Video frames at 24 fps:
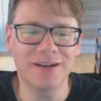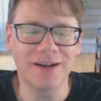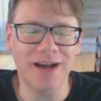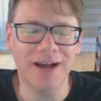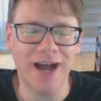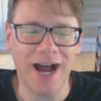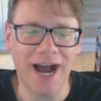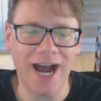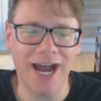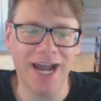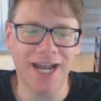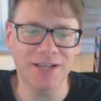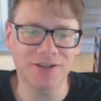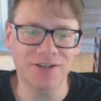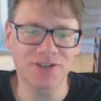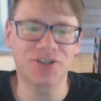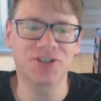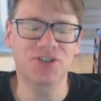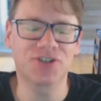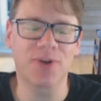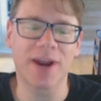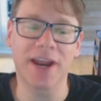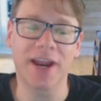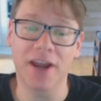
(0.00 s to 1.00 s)
I I
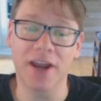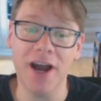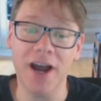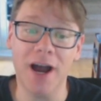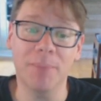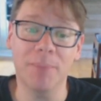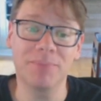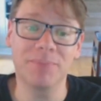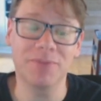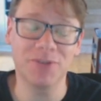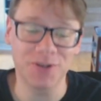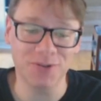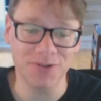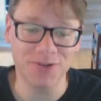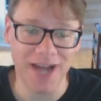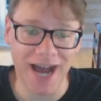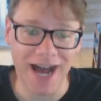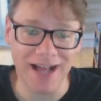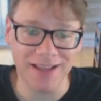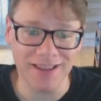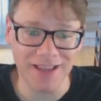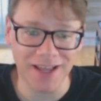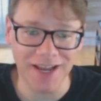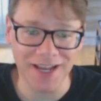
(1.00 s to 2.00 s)
straight up do
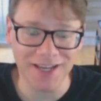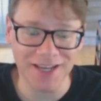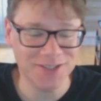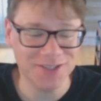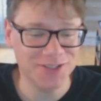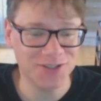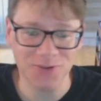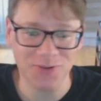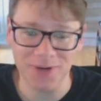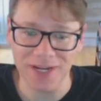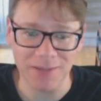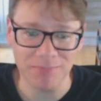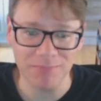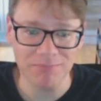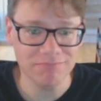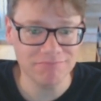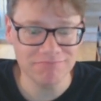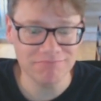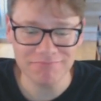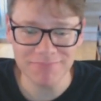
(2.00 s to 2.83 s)
not like Scream. That's